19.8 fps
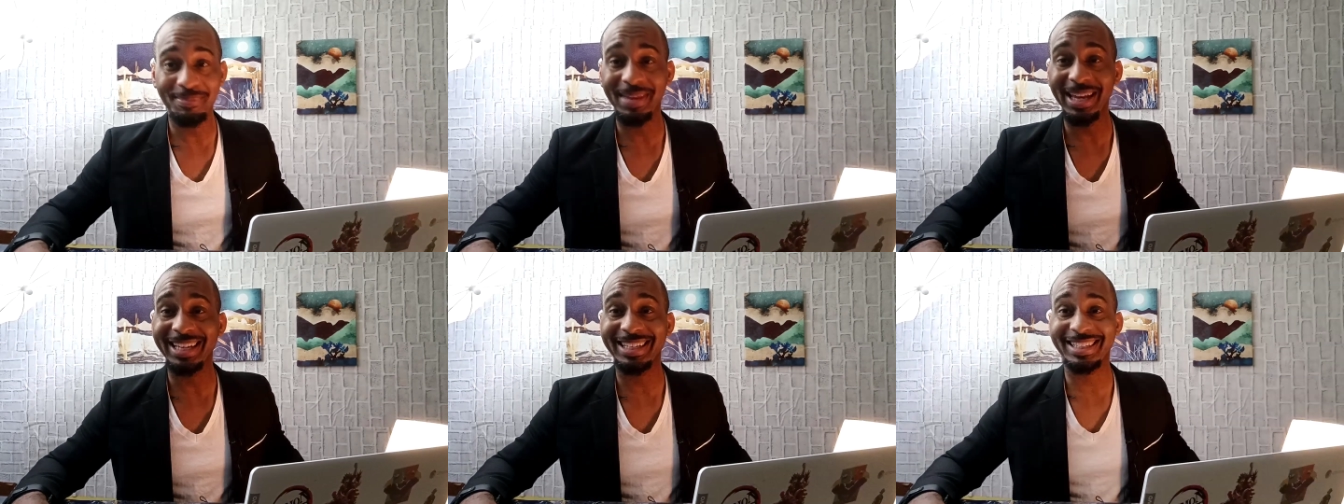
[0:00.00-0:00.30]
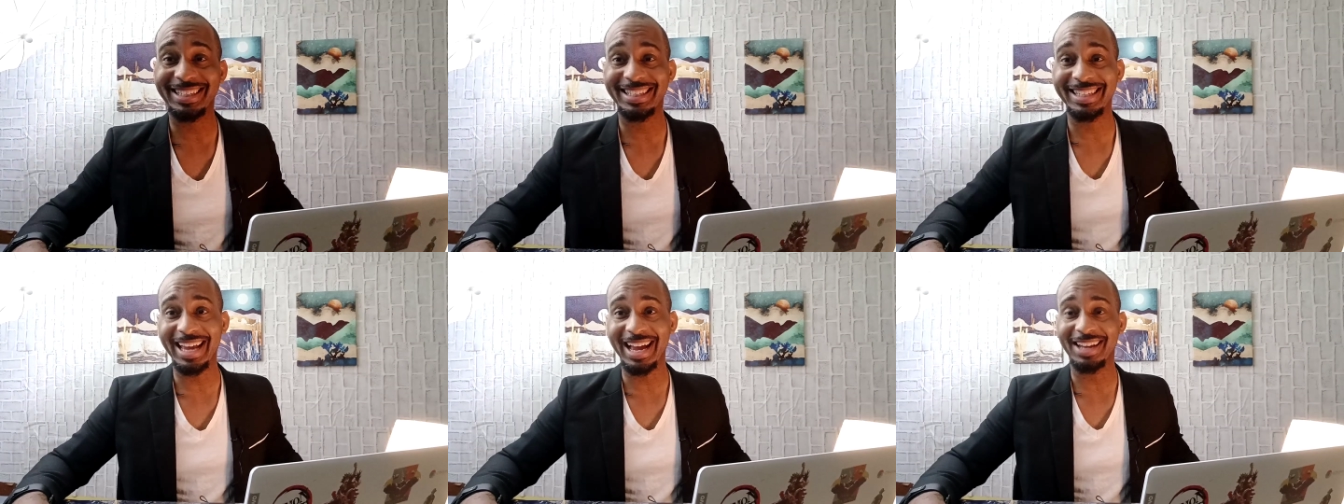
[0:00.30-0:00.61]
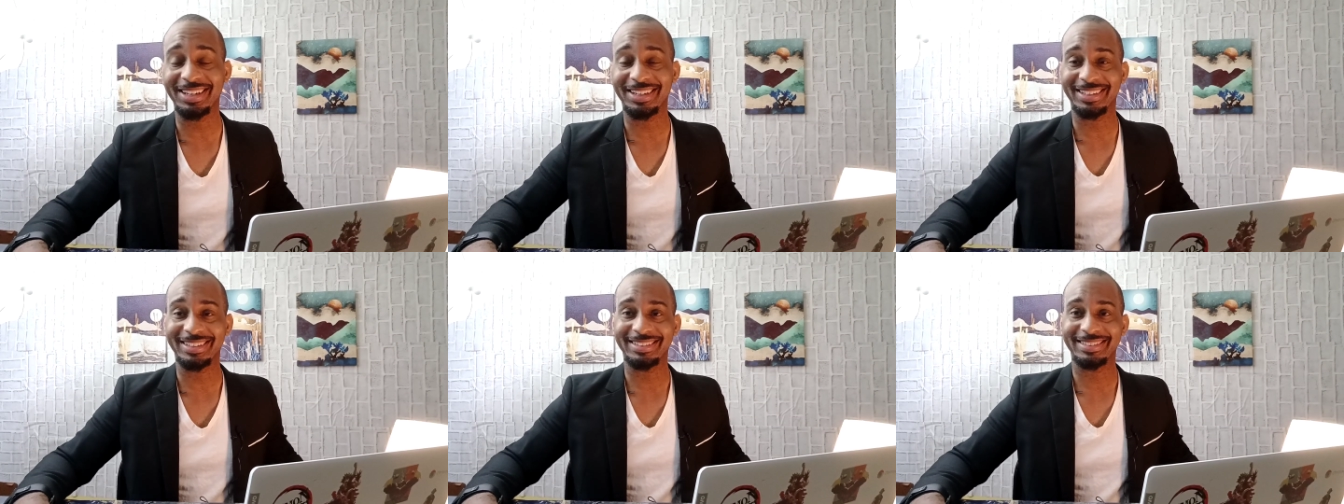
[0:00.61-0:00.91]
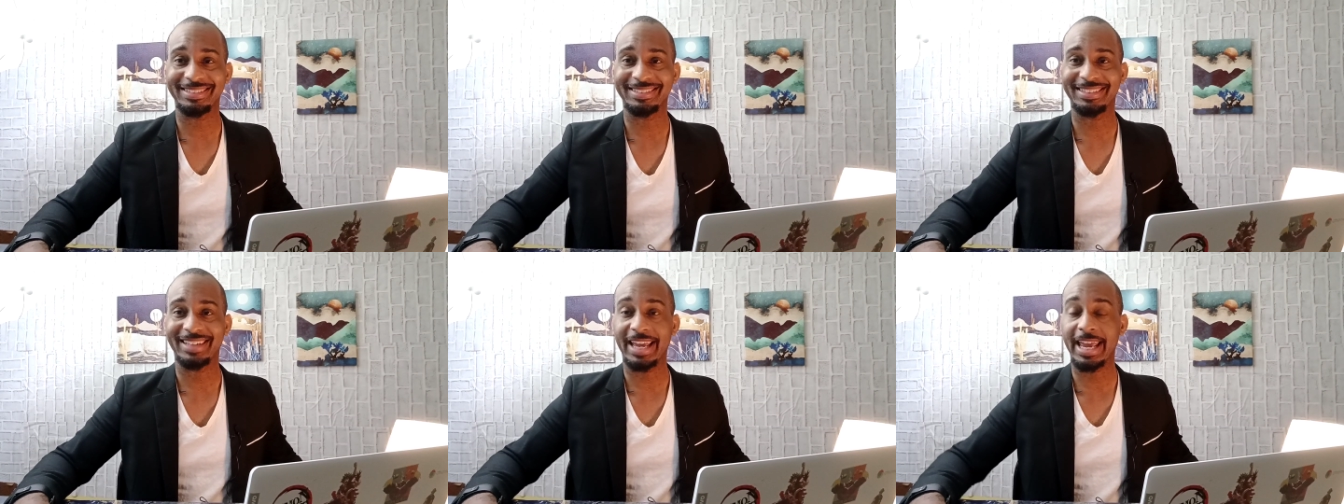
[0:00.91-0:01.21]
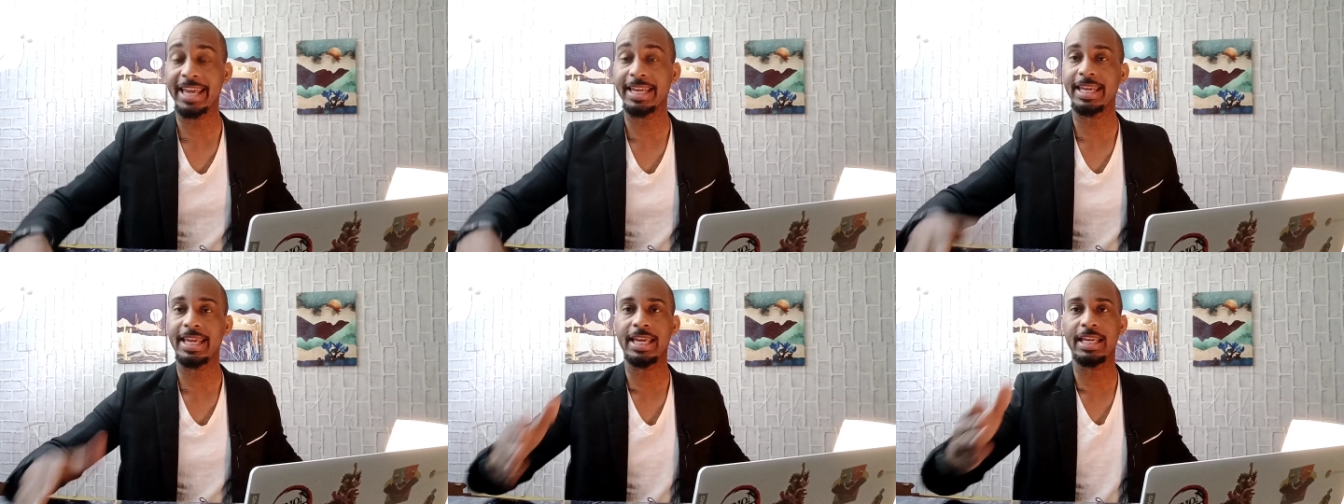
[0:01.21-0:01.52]
makes Stellar
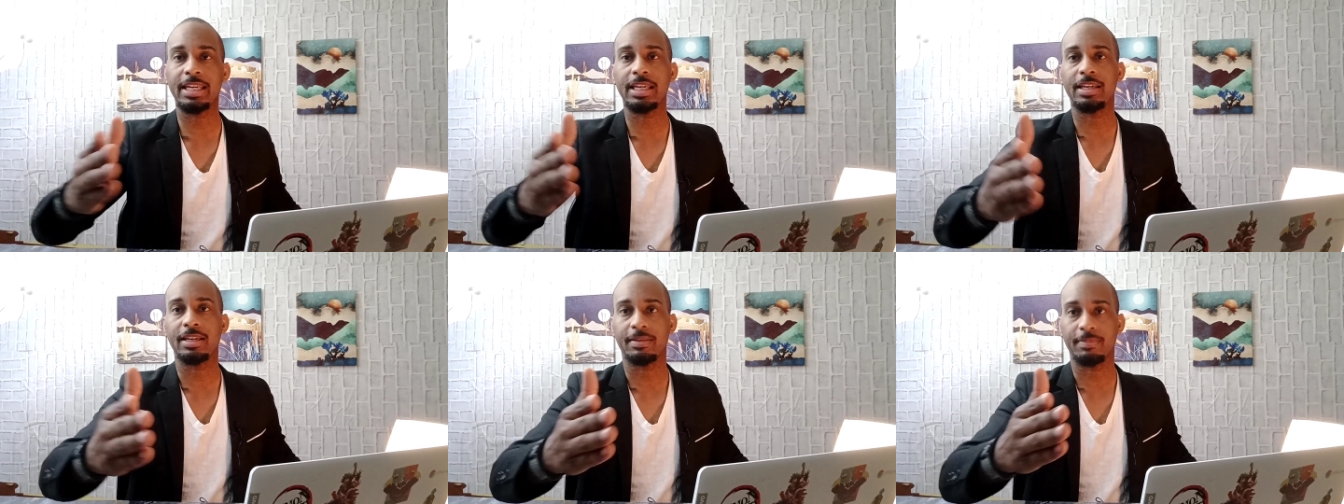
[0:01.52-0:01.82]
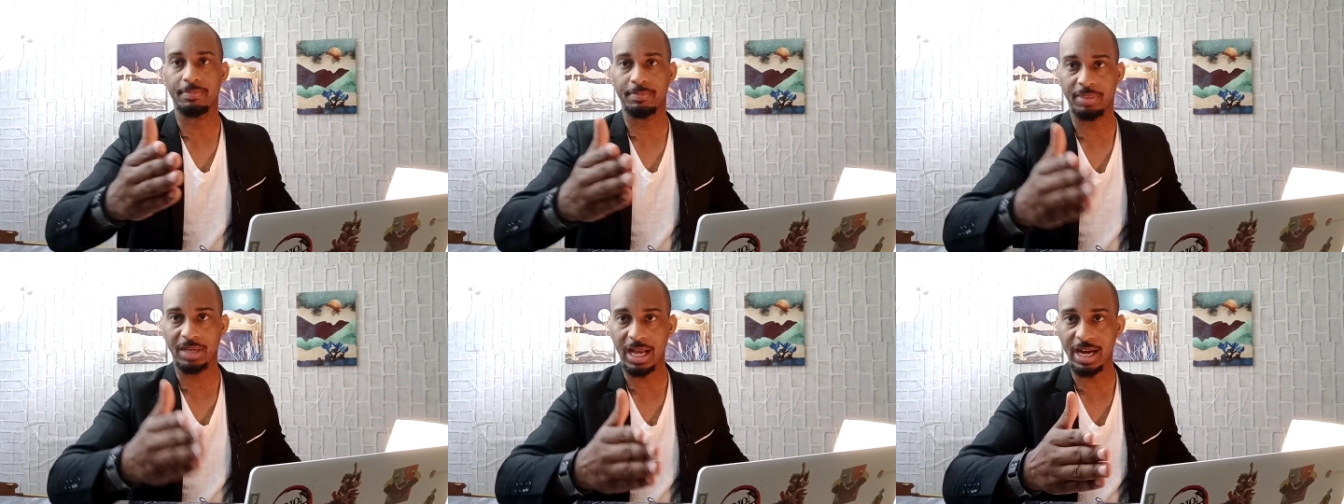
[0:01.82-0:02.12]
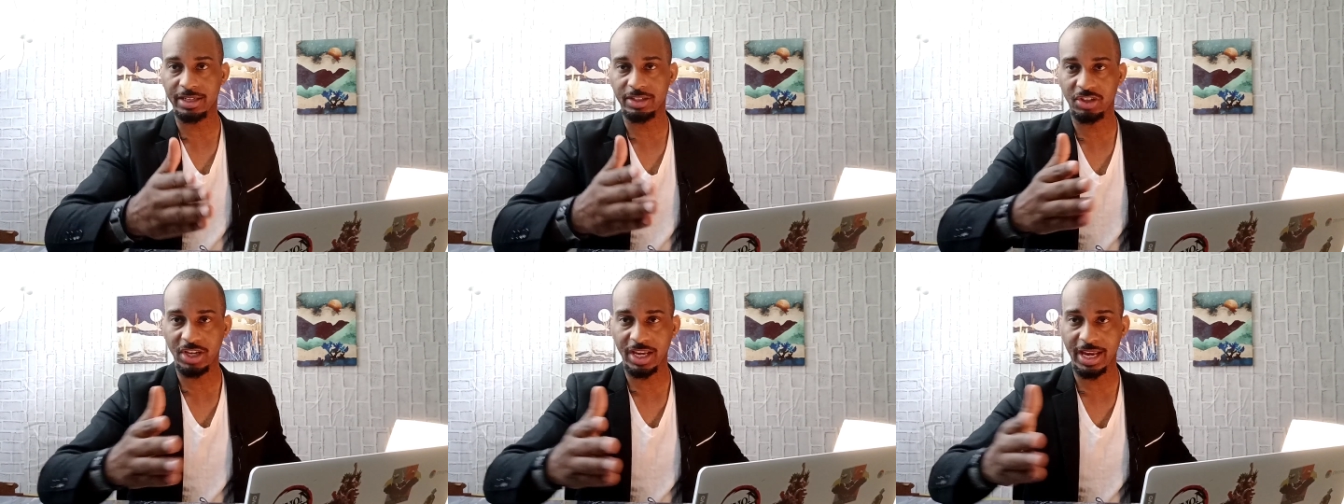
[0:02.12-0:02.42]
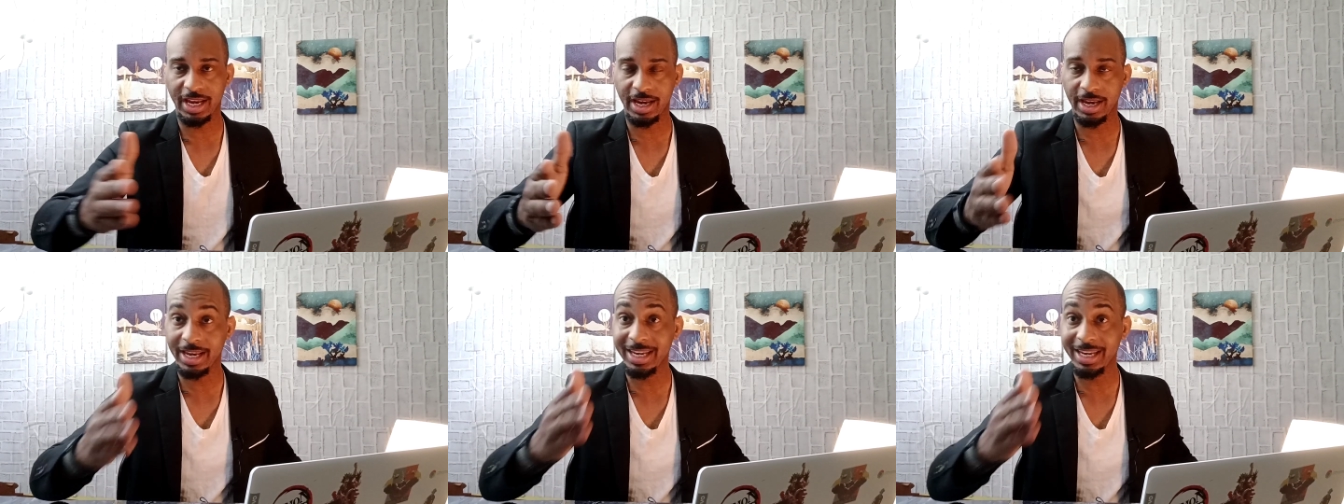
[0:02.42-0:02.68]
and any blockchain,